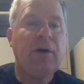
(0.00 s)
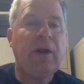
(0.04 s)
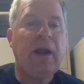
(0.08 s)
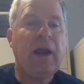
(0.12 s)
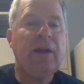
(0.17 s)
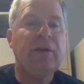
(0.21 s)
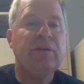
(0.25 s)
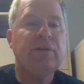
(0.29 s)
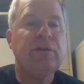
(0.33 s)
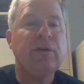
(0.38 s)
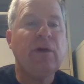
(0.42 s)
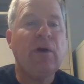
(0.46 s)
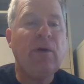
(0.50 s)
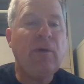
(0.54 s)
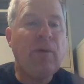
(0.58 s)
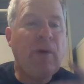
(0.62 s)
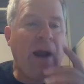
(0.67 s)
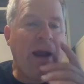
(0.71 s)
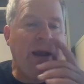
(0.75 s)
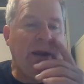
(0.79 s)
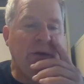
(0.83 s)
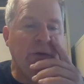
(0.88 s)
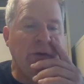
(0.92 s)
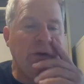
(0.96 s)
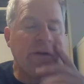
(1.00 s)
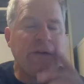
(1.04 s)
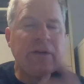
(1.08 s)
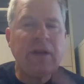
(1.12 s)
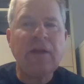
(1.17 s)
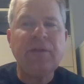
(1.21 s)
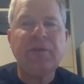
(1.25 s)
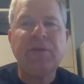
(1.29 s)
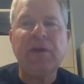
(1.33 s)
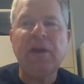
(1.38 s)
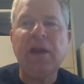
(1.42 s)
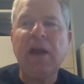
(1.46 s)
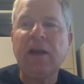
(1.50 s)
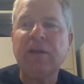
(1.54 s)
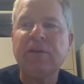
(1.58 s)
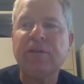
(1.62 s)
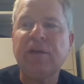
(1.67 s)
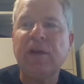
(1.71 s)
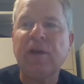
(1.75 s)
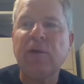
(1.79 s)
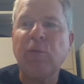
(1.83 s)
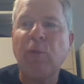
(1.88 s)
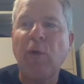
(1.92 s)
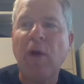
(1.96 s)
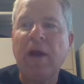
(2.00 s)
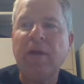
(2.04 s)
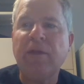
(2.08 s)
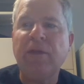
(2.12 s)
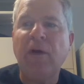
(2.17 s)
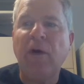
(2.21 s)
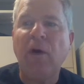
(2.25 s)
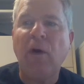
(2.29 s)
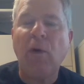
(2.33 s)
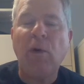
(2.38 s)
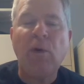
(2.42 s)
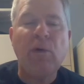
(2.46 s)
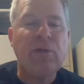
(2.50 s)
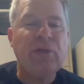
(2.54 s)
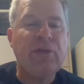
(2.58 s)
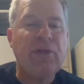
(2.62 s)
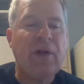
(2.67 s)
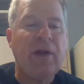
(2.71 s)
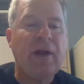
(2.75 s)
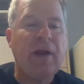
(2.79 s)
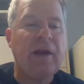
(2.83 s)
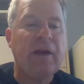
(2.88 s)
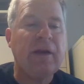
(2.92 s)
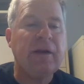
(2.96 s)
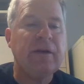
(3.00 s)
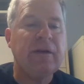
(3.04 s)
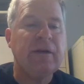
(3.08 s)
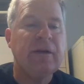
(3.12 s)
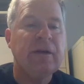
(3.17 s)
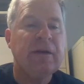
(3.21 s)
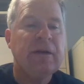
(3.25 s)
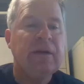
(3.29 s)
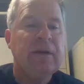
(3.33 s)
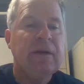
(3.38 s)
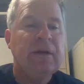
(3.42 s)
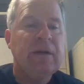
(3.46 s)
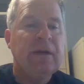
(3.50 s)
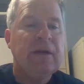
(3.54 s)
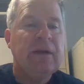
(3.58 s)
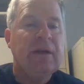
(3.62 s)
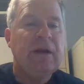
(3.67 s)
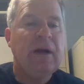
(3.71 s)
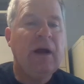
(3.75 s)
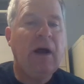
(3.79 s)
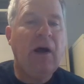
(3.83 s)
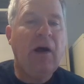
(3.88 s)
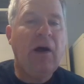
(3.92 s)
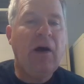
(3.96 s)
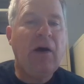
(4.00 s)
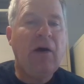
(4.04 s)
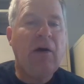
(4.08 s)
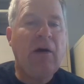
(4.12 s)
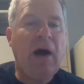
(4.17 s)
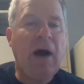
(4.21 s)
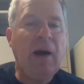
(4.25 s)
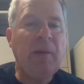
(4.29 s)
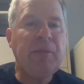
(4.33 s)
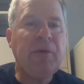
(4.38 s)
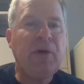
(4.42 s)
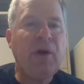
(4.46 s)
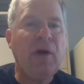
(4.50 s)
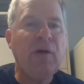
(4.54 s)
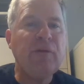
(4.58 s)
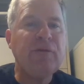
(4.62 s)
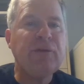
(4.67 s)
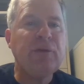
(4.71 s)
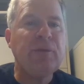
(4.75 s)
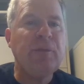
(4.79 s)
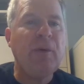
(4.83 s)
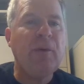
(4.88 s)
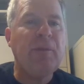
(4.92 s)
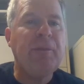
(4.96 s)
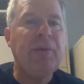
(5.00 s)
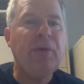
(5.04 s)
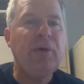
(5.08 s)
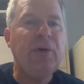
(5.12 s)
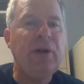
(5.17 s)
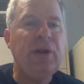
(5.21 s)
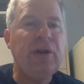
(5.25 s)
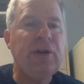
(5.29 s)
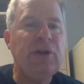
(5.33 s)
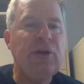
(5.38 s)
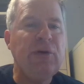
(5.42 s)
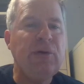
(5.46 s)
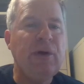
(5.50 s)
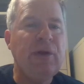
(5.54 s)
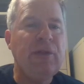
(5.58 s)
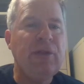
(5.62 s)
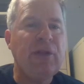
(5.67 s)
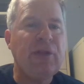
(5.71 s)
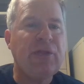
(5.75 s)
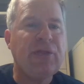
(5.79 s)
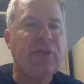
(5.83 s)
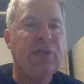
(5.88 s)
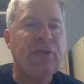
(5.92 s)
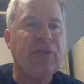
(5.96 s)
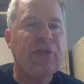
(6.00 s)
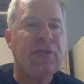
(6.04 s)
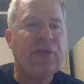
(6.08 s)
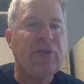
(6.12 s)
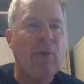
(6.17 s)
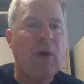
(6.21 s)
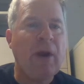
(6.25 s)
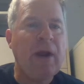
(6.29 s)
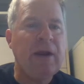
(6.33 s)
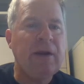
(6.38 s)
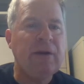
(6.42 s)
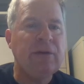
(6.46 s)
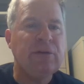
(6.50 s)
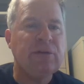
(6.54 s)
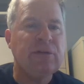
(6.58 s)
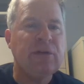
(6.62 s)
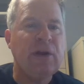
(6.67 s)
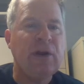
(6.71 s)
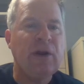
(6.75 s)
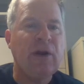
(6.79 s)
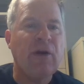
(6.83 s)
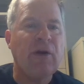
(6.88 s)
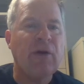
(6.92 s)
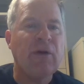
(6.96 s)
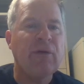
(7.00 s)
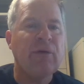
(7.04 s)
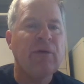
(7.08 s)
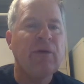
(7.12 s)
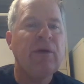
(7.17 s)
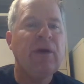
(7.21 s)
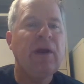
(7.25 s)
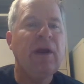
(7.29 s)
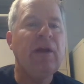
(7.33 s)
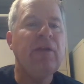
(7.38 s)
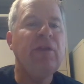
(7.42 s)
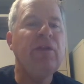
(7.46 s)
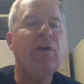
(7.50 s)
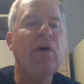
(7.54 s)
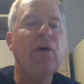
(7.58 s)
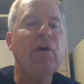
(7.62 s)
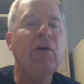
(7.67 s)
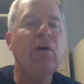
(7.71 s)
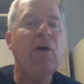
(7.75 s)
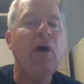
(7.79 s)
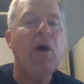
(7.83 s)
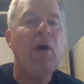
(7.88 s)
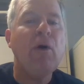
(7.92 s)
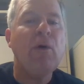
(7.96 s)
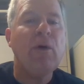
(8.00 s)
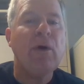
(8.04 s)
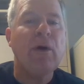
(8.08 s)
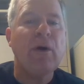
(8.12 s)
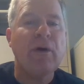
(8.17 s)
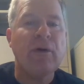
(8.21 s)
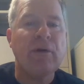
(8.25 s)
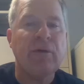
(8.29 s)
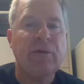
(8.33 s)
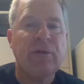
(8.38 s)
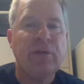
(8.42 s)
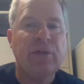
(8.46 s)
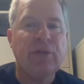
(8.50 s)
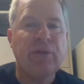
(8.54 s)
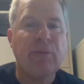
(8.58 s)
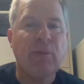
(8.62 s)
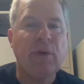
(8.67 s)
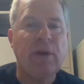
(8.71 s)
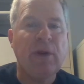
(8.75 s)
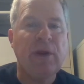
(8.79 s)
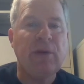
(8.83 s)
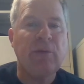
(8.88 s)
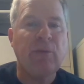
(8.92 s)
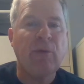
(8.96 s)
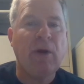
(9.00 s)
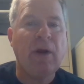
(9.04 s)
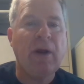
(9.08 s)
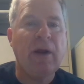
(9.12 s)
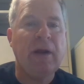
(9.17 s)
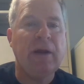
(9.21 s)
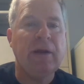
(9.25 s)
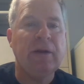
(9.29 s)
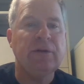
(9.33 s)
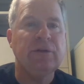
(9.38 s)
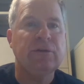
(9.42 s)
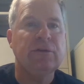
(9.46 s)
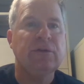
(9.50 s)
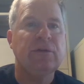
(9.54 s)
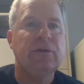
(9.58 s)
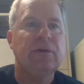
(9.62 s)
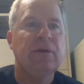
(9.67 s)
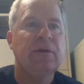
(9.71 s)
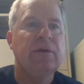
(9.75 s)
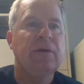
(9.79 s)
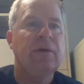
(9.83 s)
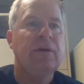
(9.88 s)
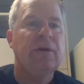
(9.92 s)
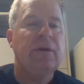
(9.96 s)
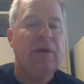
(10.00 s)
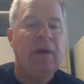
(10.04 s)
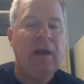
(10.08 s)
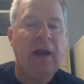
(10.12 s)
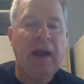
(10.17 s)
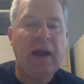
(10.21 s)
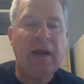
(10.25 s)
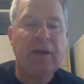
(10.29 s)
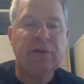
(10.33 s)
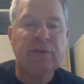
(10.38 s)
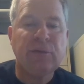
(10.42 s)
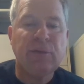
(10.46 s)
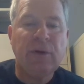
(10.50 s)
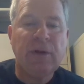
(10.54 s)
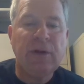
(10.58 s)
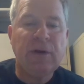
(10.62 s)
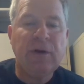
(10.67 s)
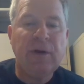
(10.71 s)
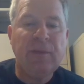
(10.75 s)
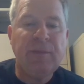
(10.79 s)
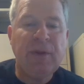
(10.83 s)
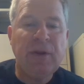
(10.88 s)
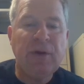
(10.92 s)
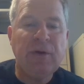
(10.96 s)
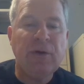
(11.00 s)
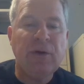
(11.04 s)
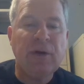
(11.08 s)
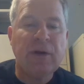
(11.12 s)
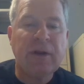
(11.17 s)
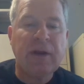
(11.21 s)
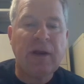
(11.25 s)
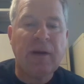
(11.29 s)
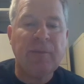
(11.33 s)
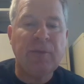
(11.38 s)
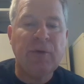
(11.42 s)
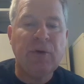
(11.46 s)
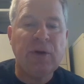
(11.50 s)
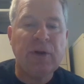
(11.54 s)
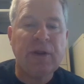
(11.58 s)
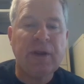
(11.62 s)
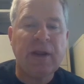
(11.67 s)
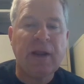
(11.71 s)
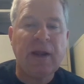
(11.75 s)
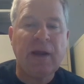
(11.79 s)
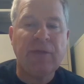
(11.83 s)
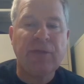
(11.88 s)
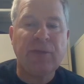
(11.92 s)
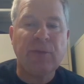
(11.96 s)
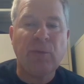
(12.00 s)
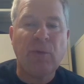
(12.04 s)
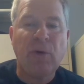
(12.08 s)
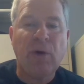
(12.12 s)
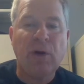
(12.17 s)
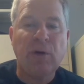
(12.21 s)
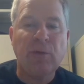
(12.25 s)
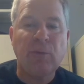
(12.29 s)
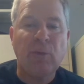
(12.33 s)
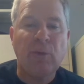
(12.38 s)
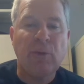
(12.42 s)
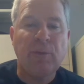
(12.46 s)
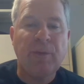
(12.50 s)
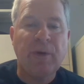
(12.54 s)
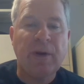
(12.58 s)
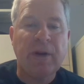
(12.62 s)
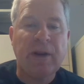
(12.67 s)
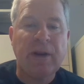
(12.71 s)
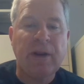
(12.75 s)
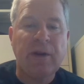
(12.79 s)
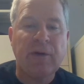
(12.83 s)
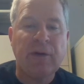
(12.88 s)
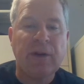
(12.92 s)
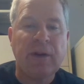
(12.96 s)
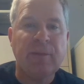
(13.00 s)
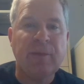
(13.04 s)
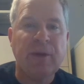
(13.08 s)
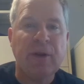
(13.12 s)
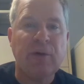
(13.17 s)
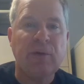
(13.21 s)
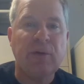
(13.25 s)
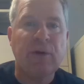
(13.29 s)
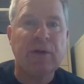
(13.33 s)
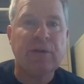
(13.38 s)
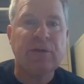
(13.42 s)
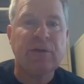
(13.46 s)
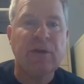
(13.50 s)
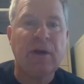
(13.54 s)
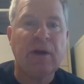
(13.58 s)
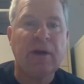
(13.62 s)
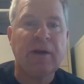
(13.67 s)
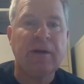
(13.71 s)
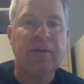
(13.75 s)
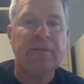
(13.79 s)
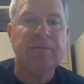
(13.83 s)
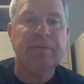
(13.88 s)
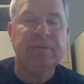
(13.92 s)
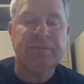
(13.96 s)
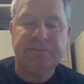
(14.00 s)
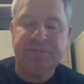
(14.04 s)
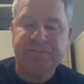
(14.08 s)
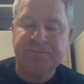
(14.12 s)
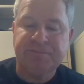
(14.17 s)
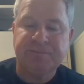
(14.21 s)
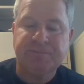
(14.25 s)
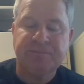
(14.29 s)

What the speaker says: Okay, so I looked at the essay, read the whole thing. I'm comfortable putting you in the 3 range here, in the lower 3 range. Actually, let me look. I'm looking at the wrong rubric here. Give me a quick second.